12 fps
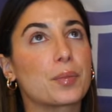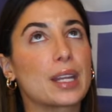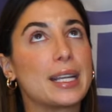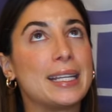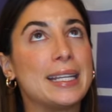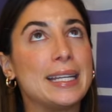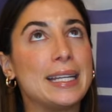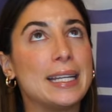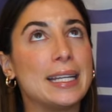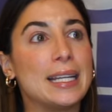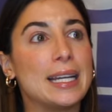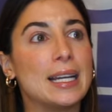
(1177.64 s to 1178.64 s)

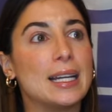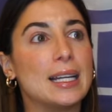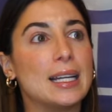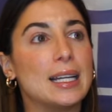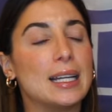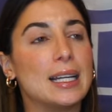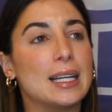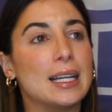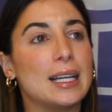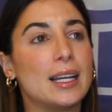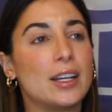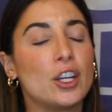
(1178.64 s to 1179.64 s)
he,
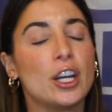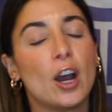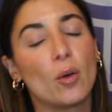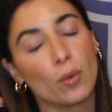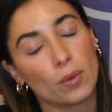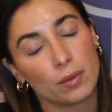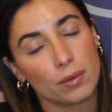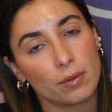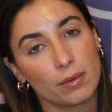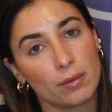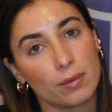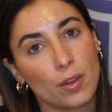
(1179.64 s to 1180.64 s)

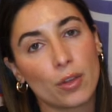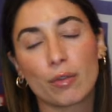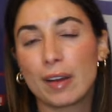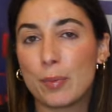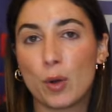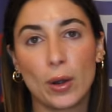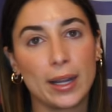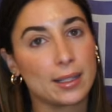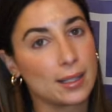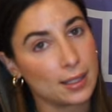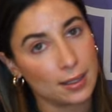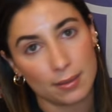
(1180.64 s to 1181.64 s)
3
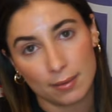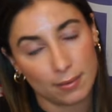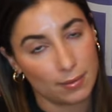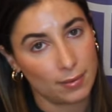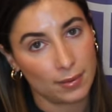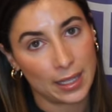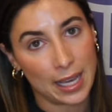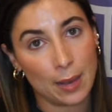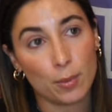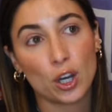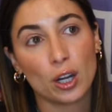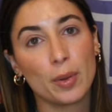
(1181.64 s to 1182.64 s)
points
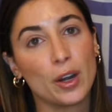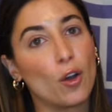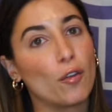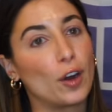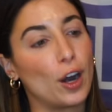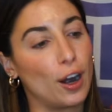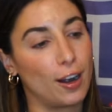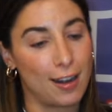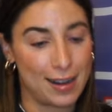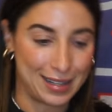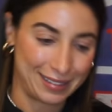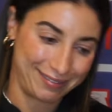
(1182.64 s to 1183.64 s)
game could have been over,
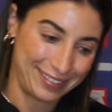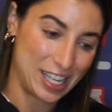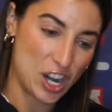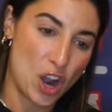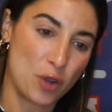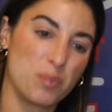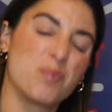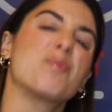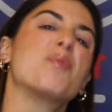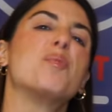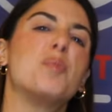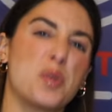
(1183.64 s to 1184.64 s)
you know,
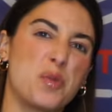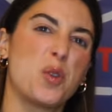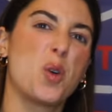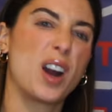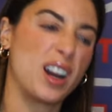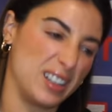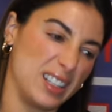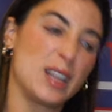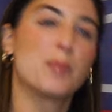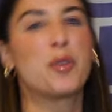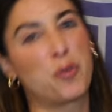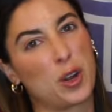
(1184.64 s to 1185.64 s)
before
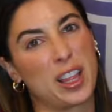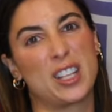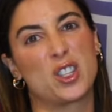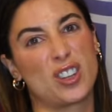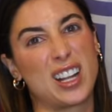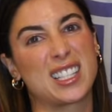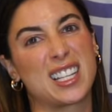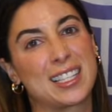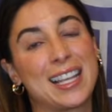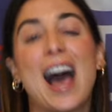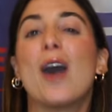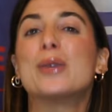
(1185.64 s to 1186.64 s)
they stressed
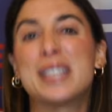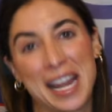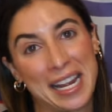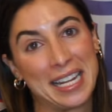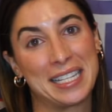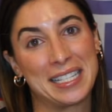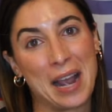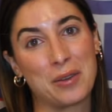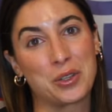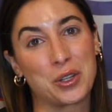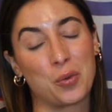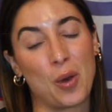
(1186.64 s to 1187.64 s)
us out, taking it down
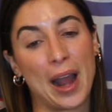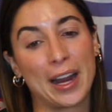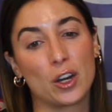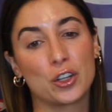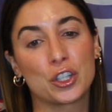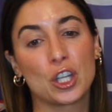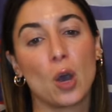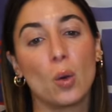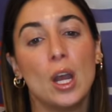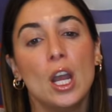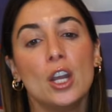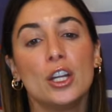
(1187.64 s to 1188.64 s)
to the wire. So,
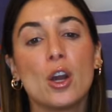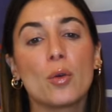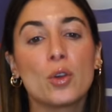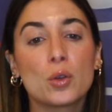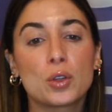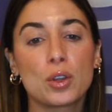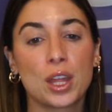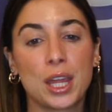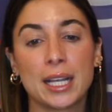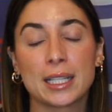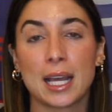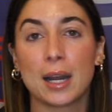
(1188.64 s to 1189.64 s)
you know, those are the
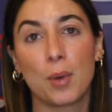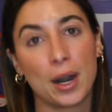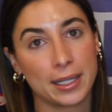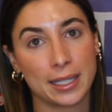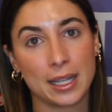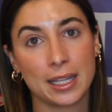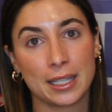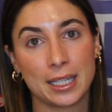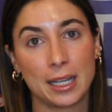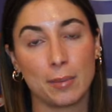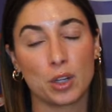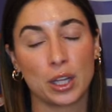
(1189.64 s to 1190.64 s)
things that I want to see this
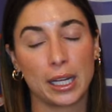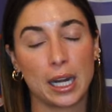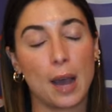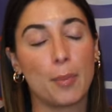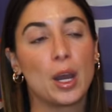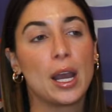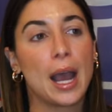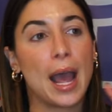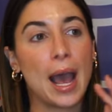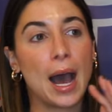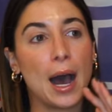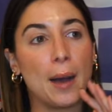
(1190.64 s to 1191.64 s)
team clean up.
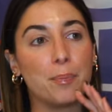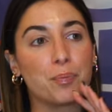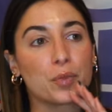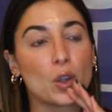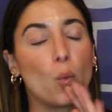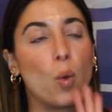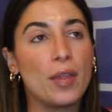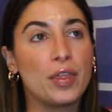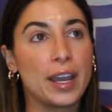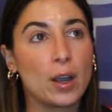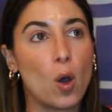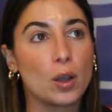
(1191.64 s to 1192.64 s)
One
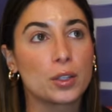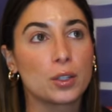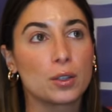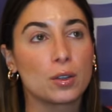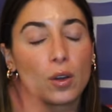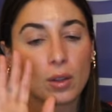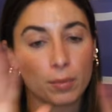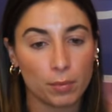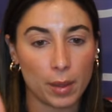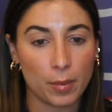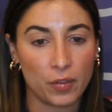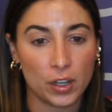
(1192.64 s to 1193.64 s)
thing also,
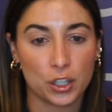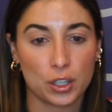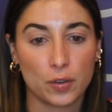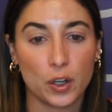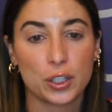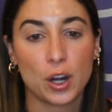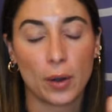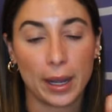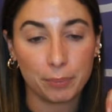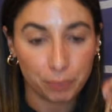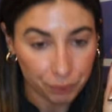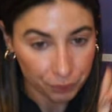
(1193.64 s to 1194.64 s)
let me finish this first.
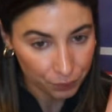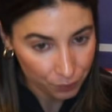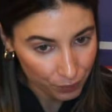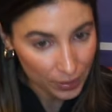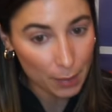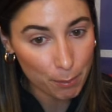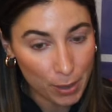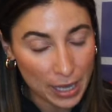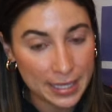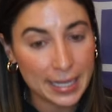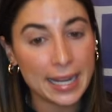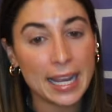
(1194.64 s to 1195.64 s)
Okay.
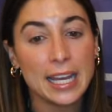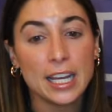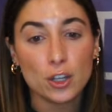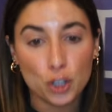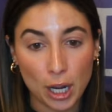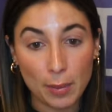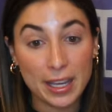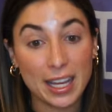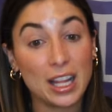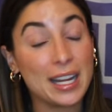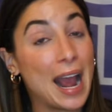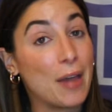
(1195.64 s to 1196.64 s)
Punting, Jamie
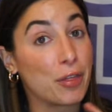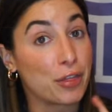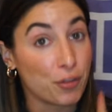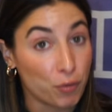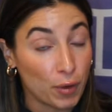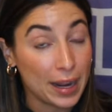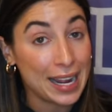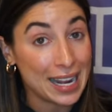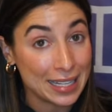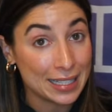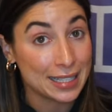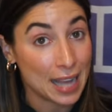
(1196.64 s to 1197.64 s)
Gillen had 3
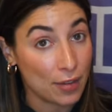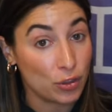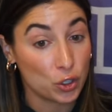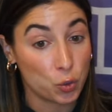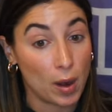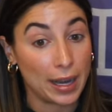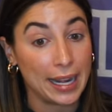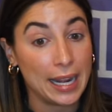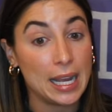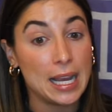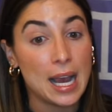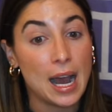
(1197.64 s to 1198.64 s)
inside the
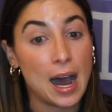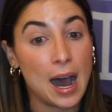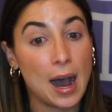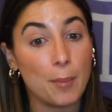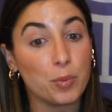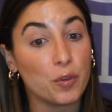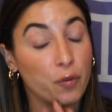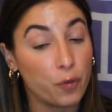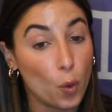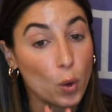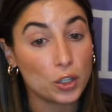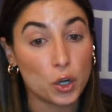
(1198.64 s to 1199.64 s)
20,
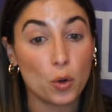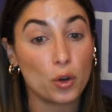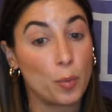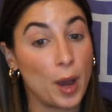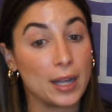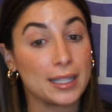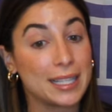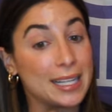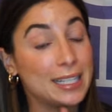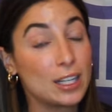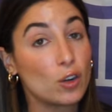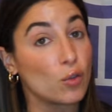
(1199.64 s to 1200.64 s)
4 total punts.
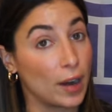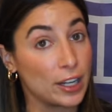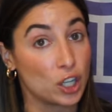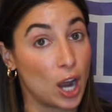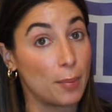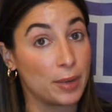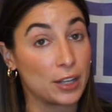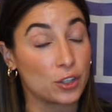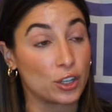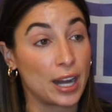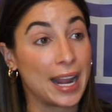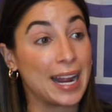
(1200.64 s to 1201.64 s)
He did a great job
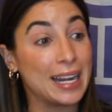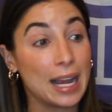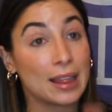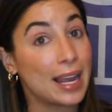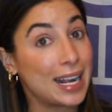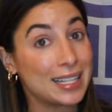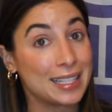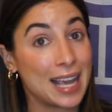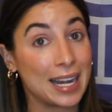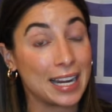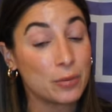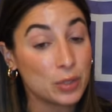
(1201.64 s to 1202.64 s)
yesterday. And like I
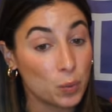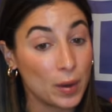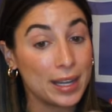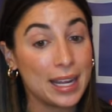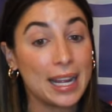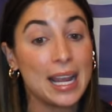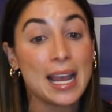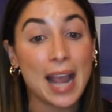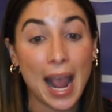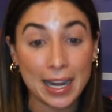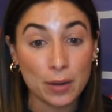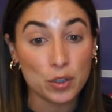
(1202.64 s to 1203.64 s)
said, it was windy
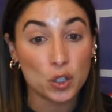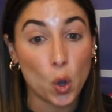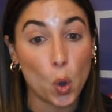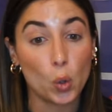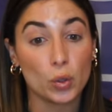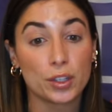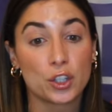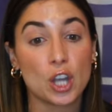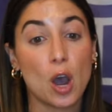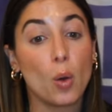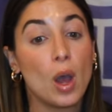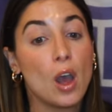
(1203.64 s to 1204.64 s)
and it was cold. So